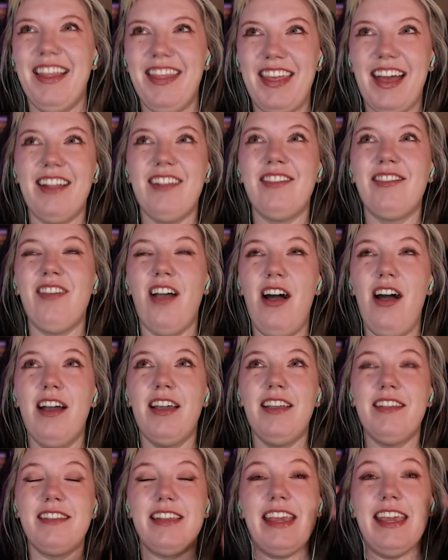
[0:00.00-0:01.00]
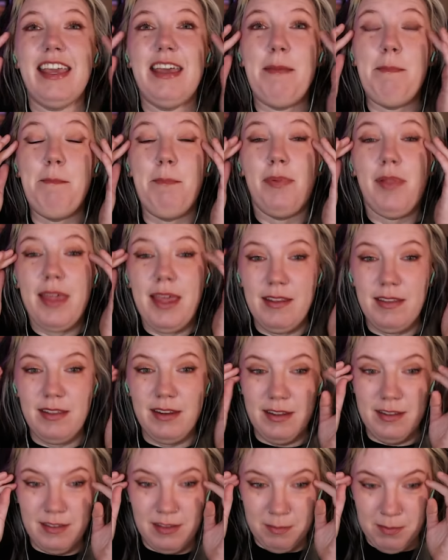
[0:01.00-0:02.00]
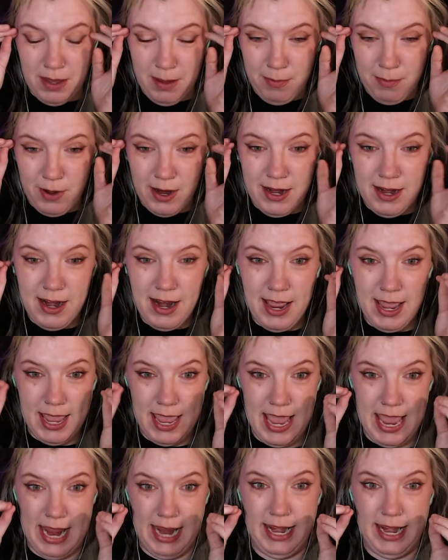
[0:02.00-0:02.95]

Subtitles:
That song is implanted into my brain and I hate